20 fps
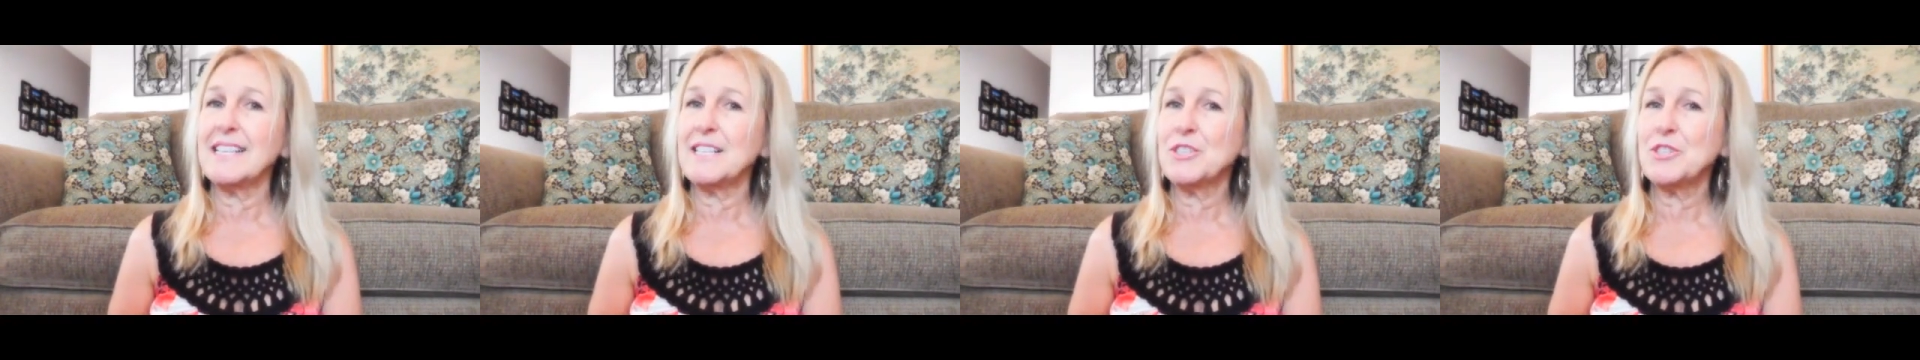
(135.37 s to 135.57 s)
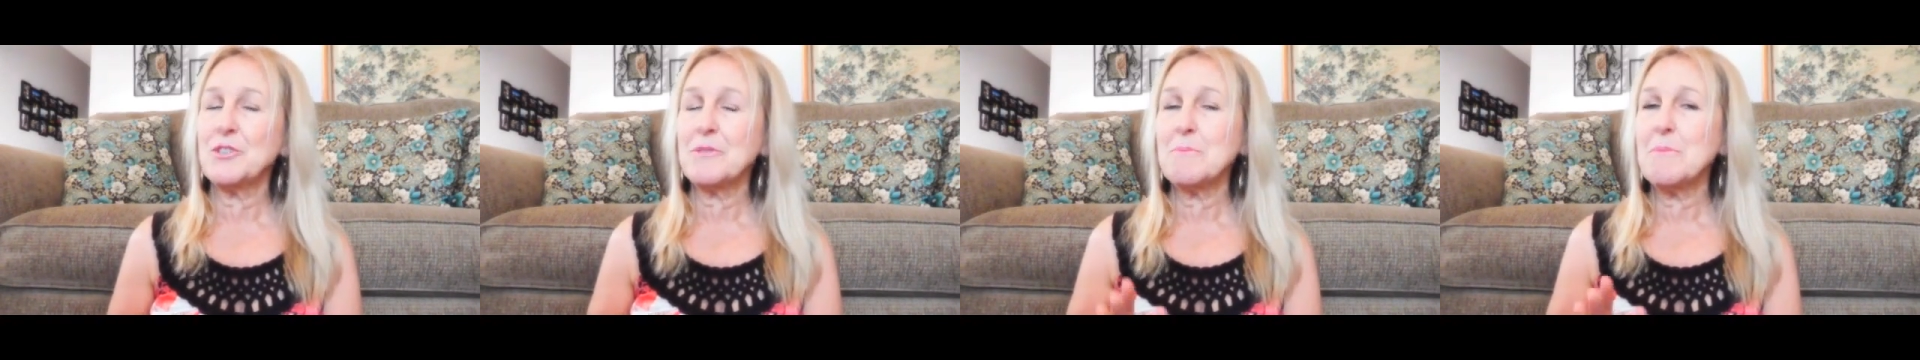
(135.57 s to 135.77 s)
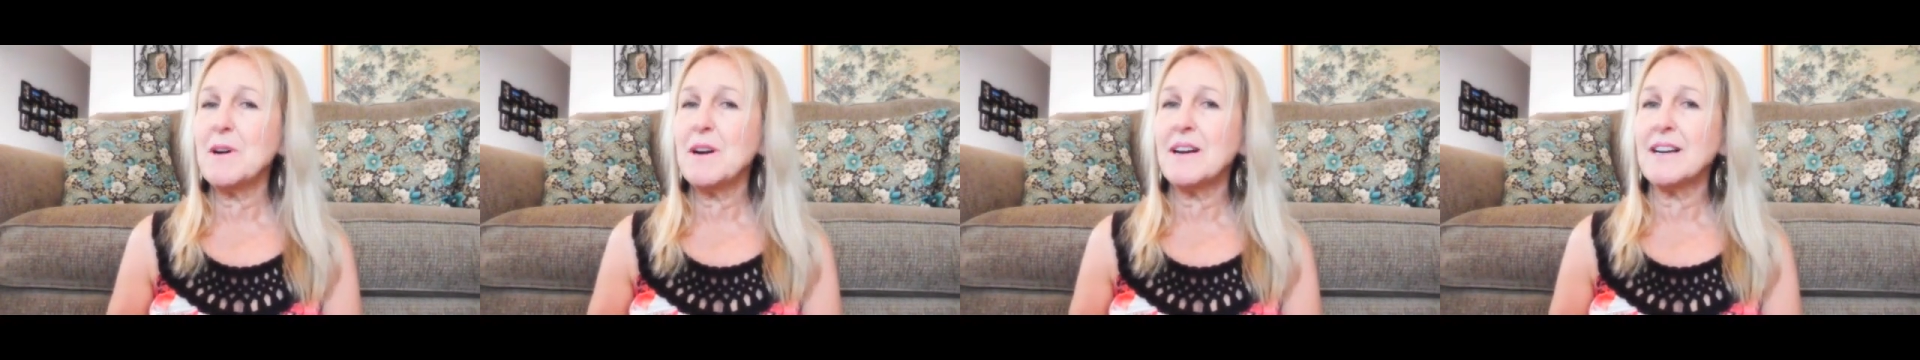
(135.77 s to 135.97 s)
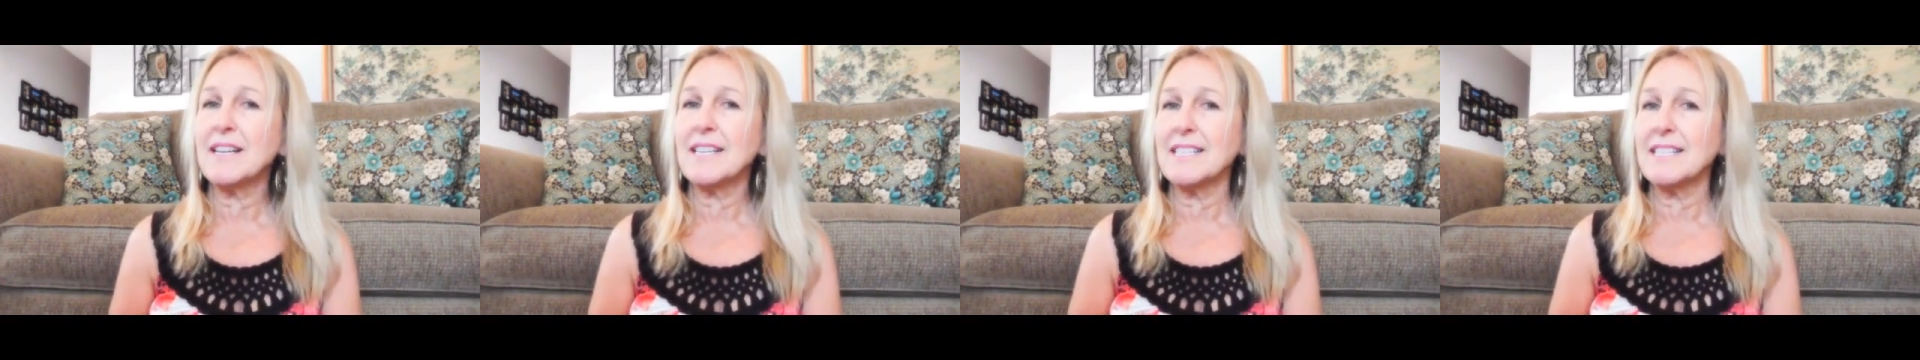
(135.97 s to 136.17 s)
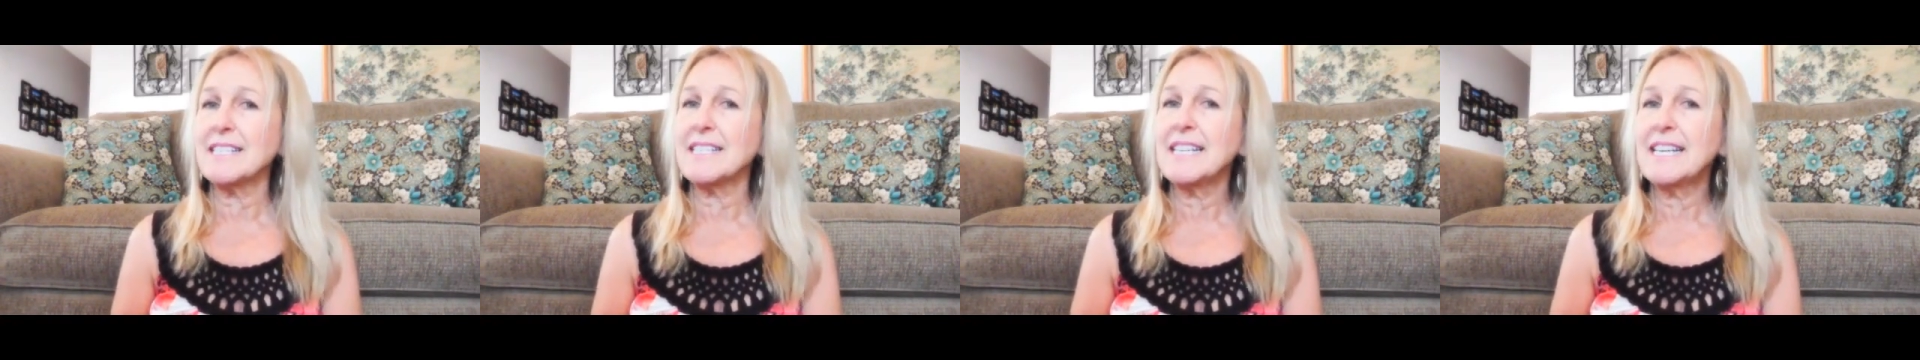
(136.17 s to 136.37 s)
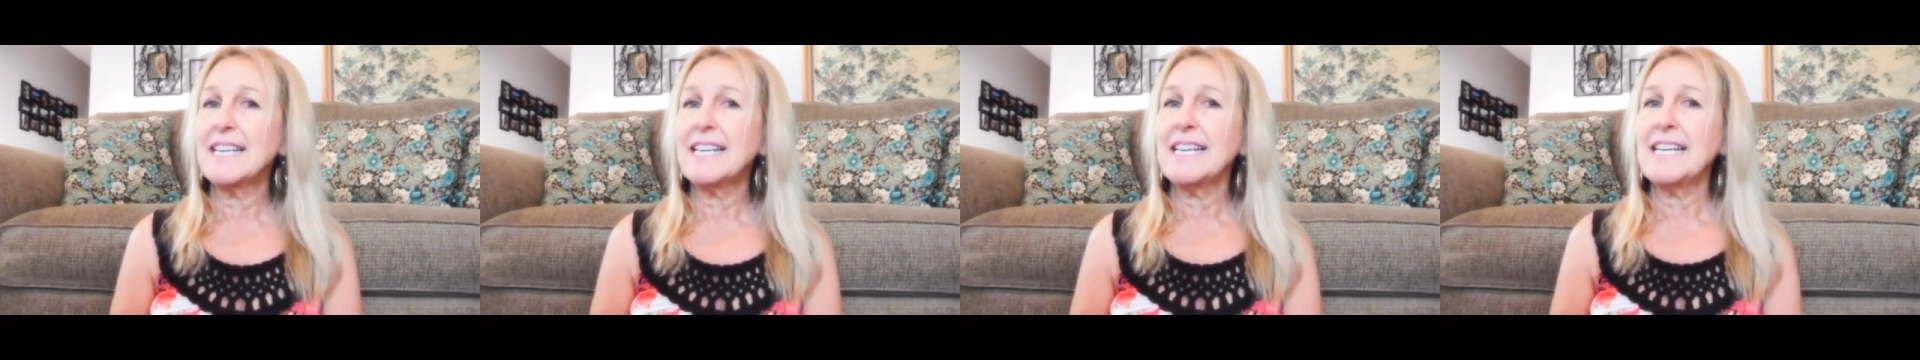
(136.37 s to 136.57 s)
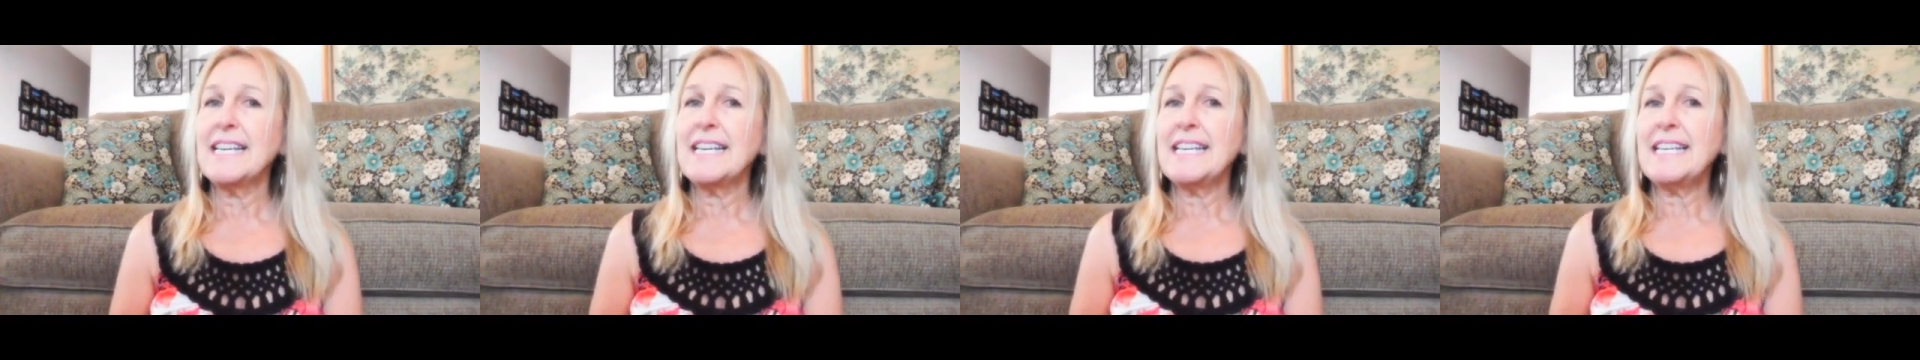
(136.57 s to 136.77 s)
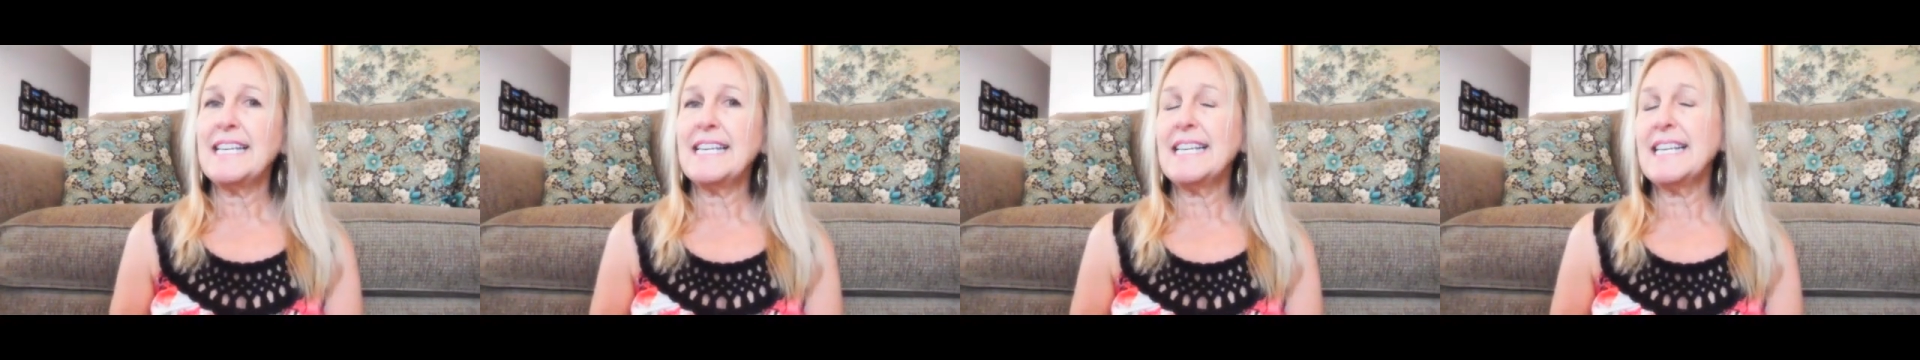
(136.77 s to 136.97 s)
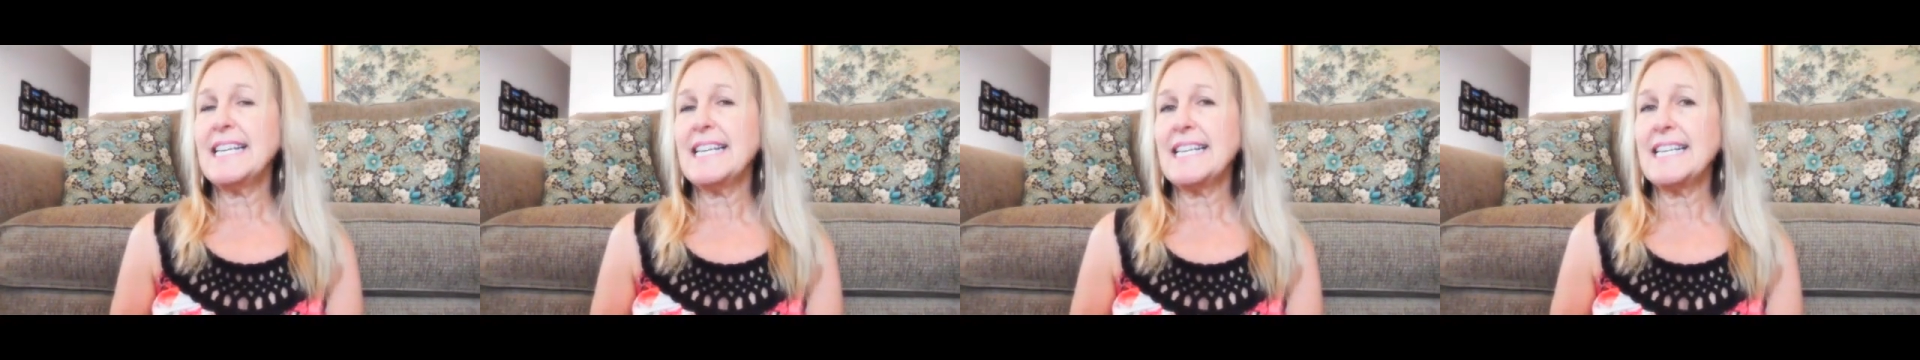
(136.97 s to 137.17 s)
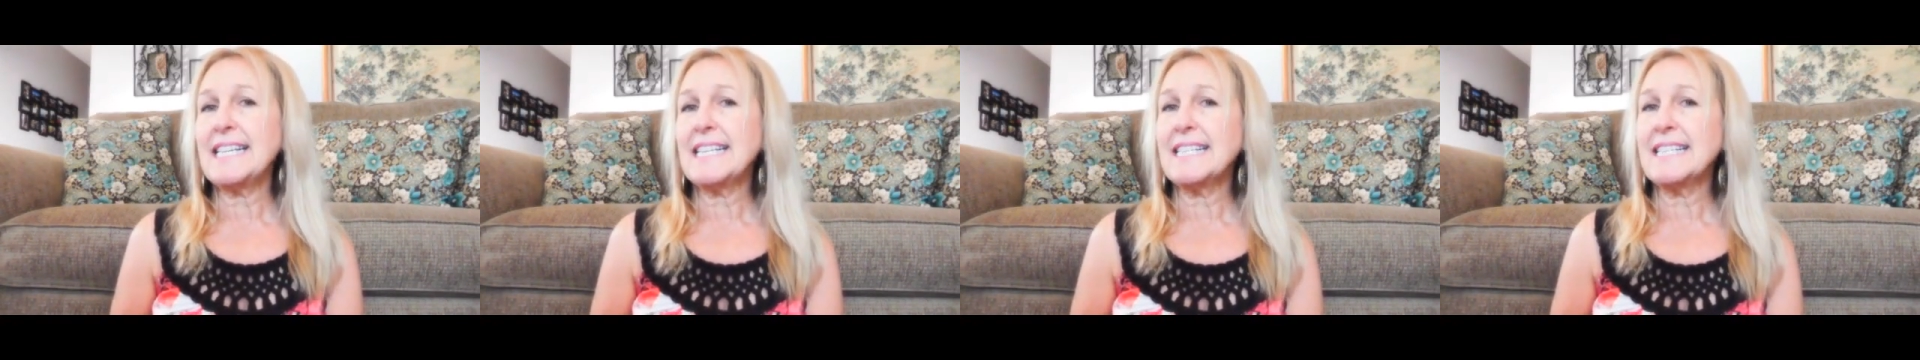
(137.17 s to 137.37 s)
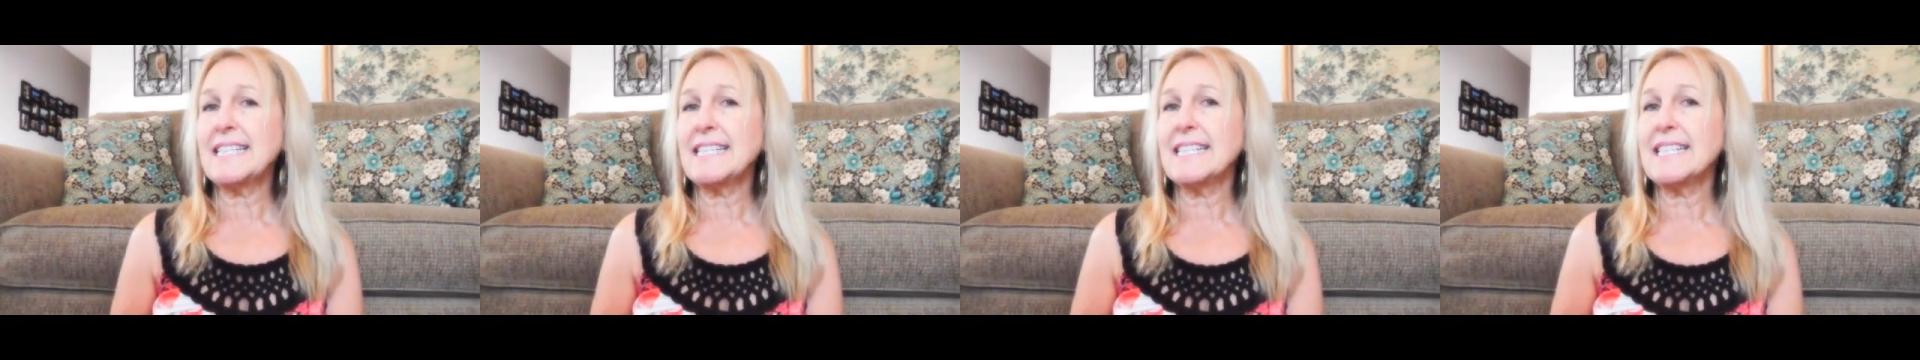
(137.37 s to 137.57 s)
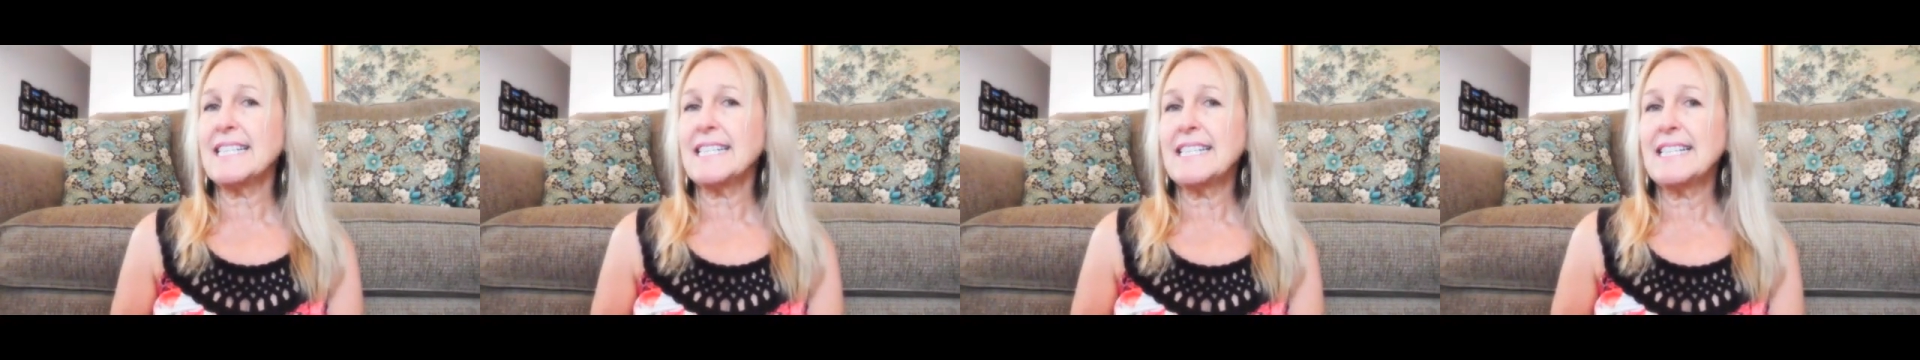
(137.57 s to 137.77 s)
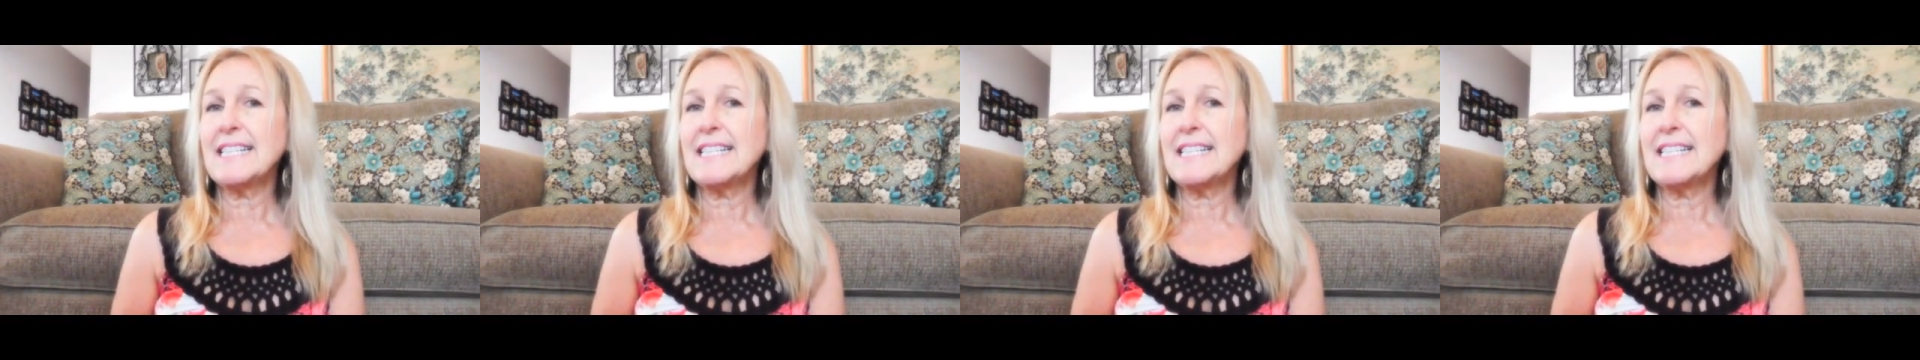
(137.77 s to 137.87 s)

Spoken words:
That's your mind. And